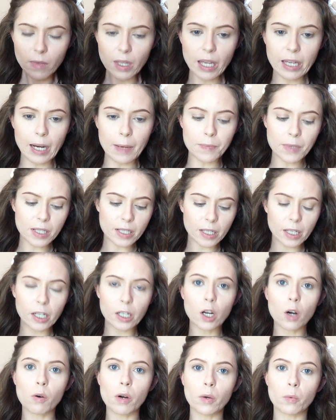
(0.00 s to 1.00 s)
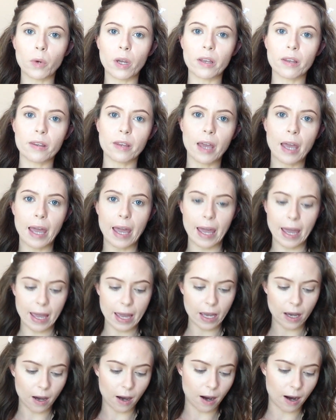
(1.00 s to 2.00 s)
And I'm just going to go in with
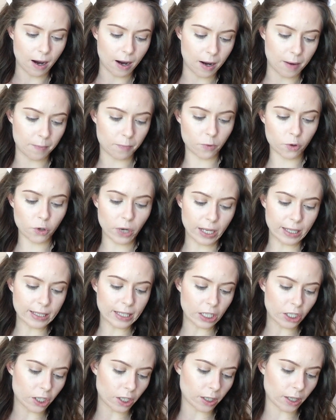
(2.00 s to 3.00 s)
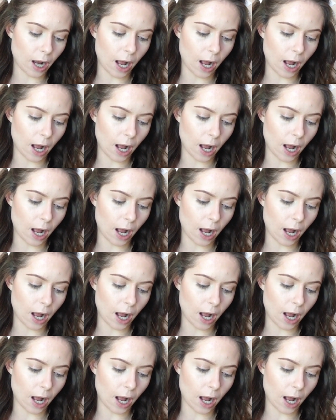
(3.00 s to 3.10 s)
a transition